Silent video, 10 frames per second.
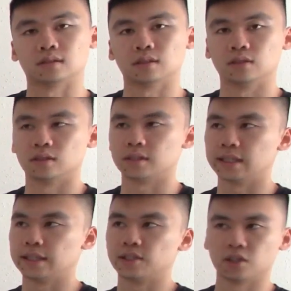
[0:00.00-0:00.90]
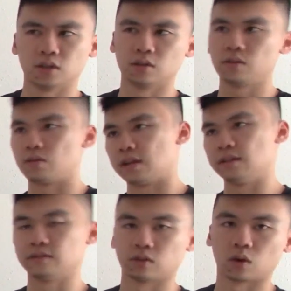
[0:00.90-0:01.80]
So your CD2, 3,
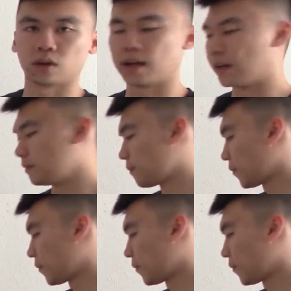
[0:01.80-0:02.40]
4, 8,